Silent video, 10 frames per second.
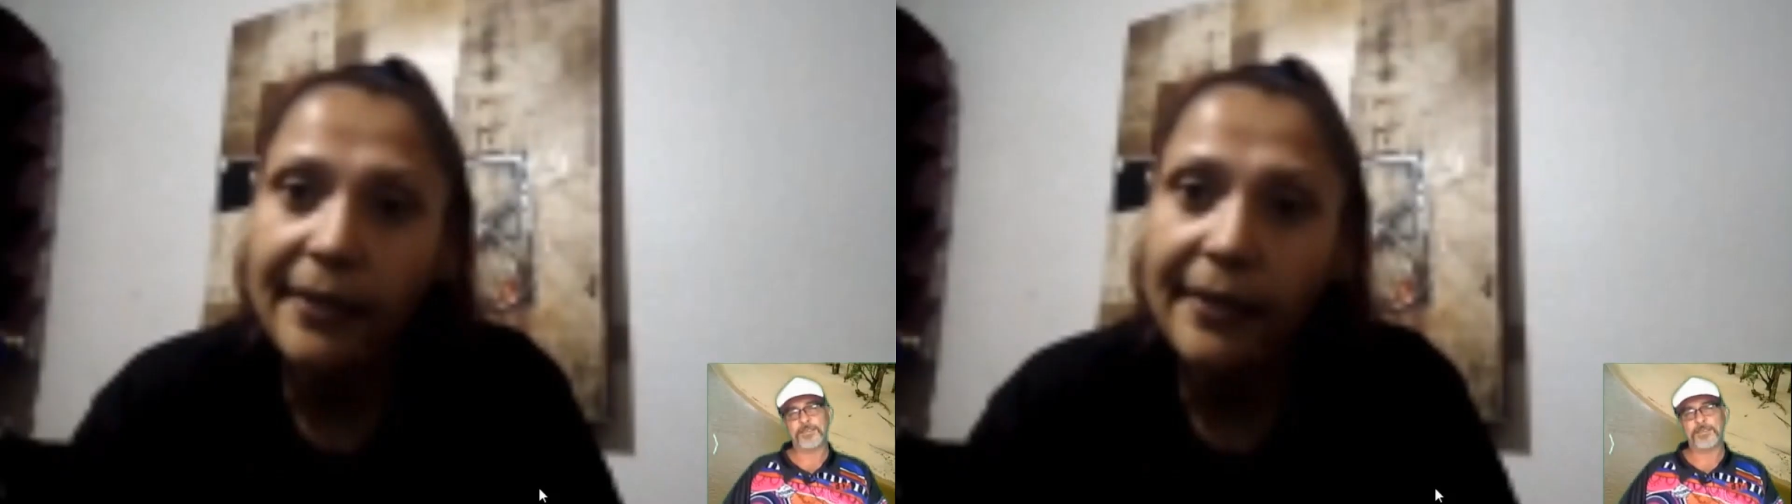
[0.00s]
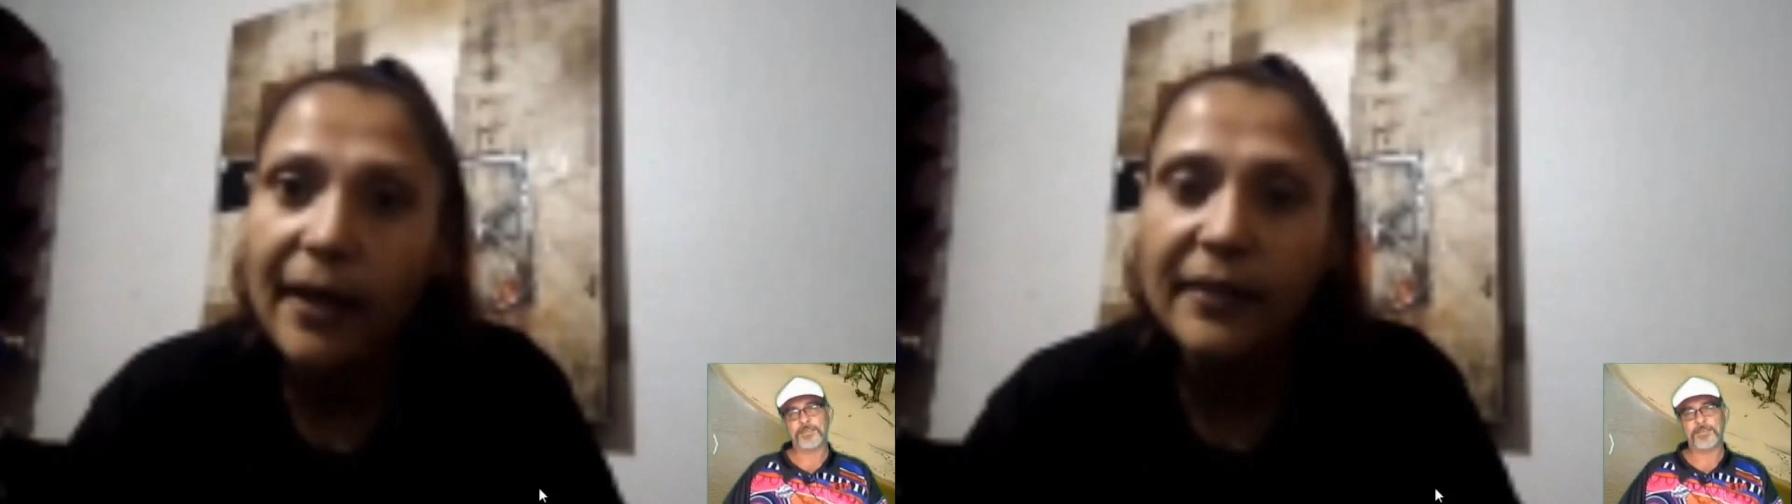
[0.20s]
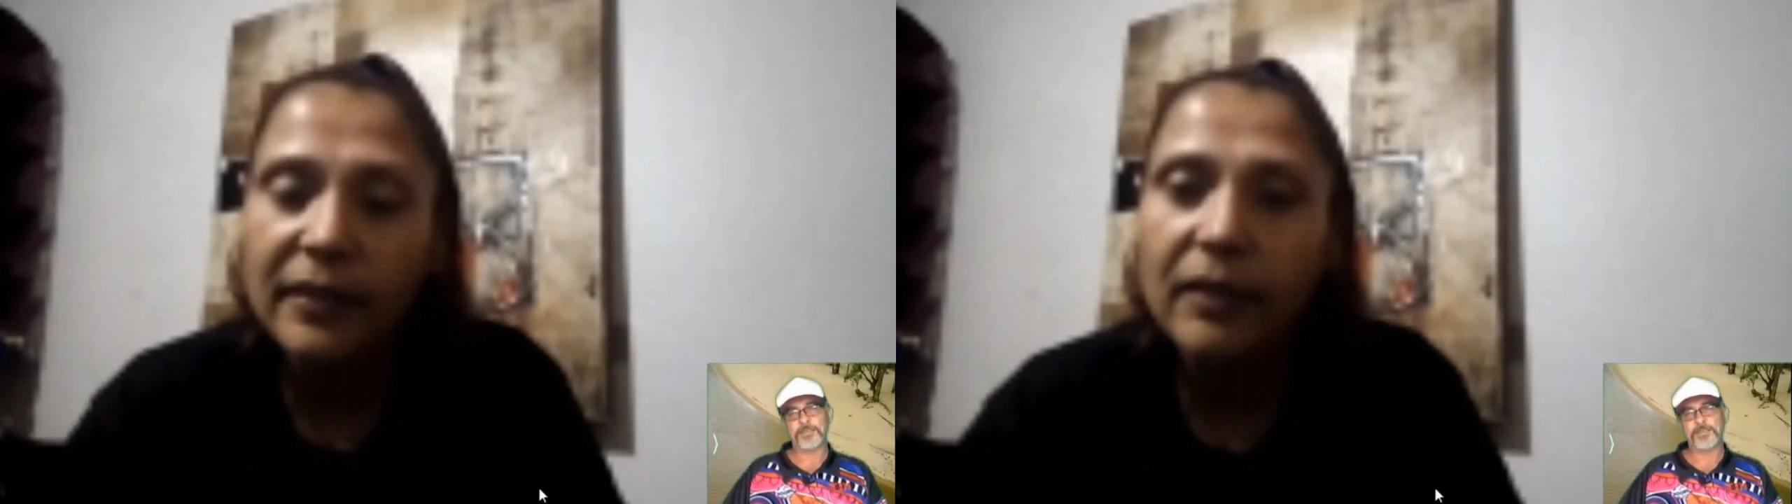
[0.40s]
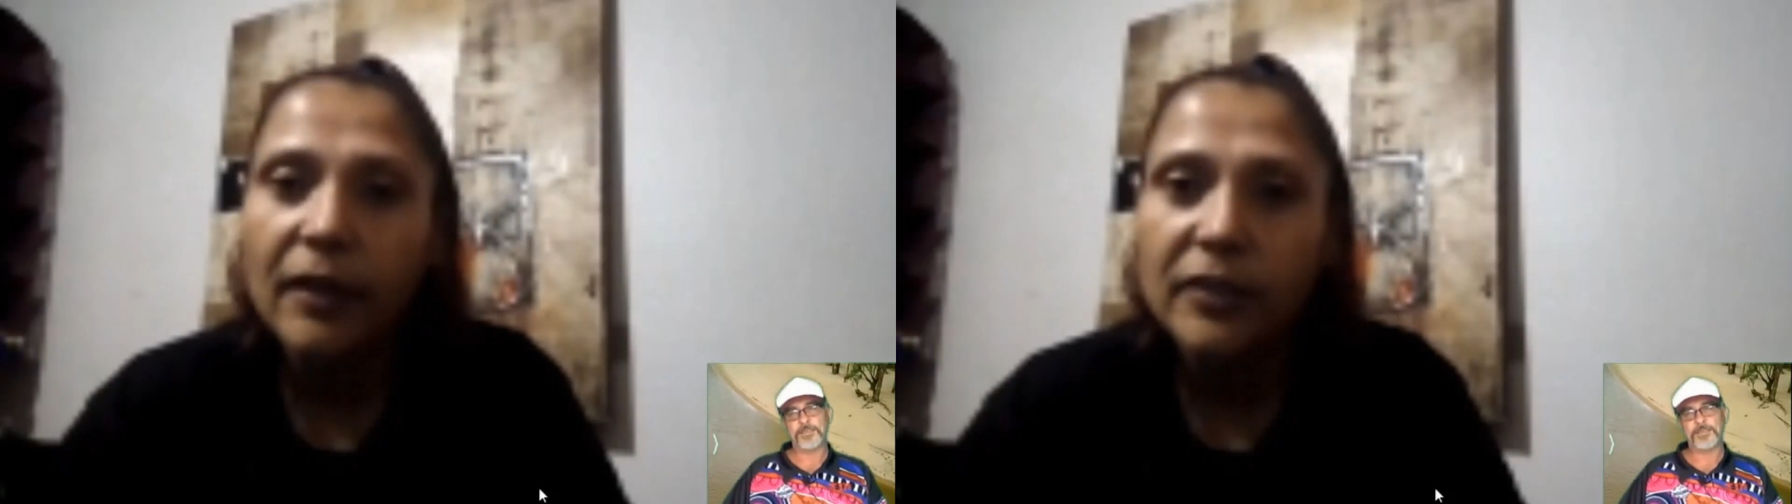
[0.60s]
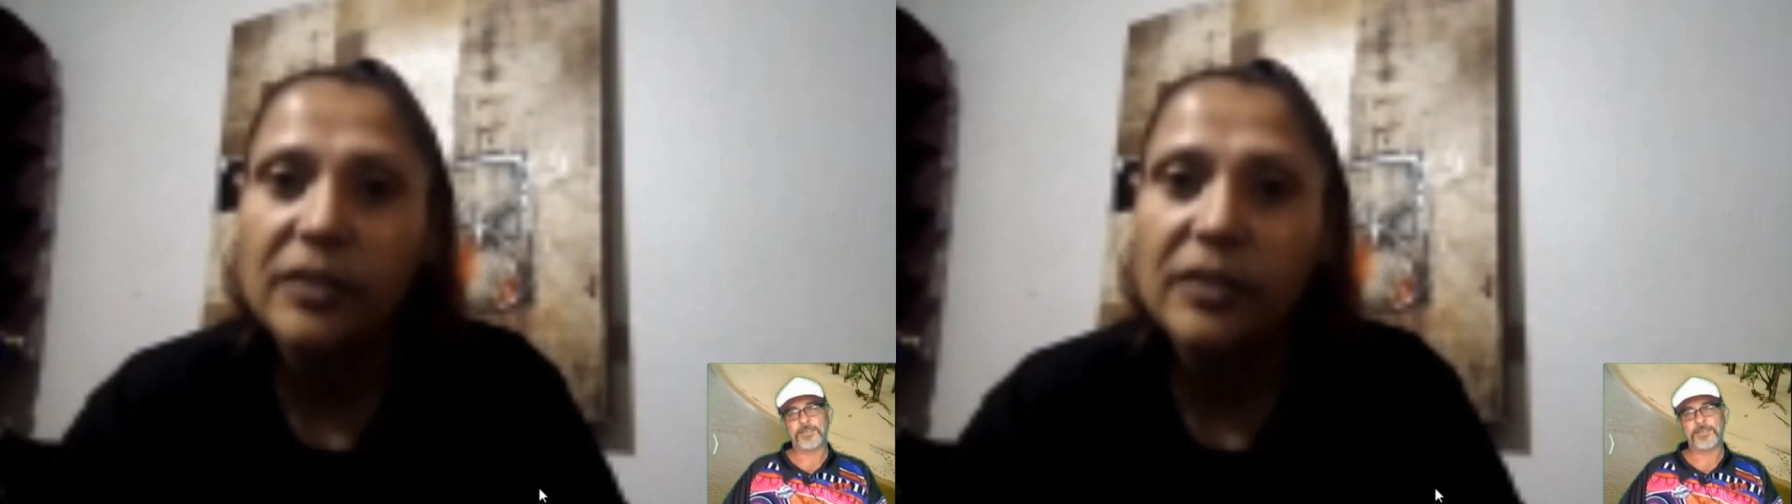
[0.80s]
I had
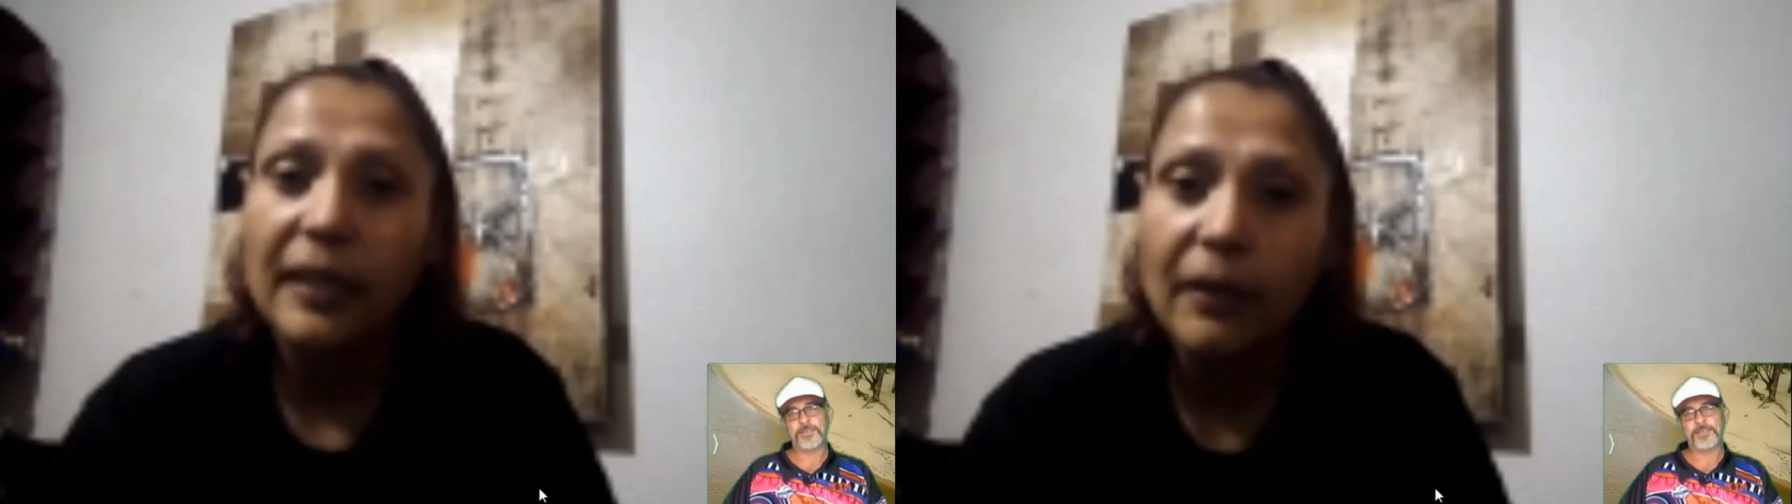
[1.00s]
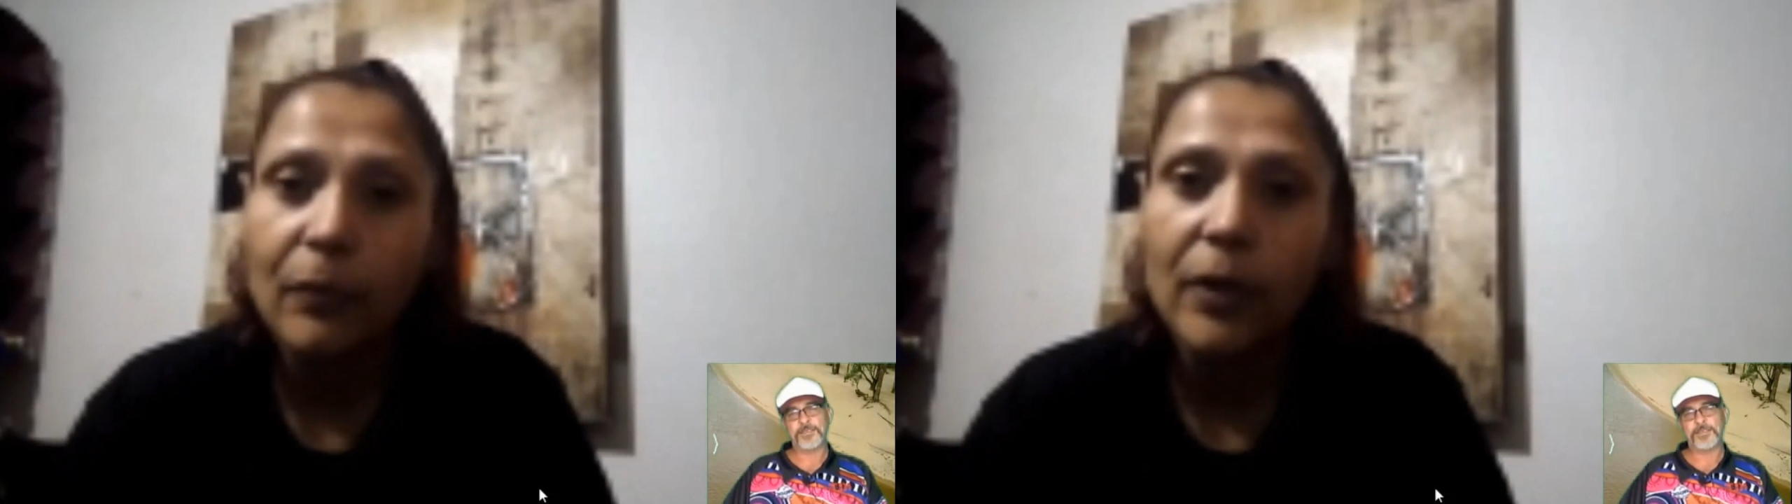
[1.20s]
to, just think of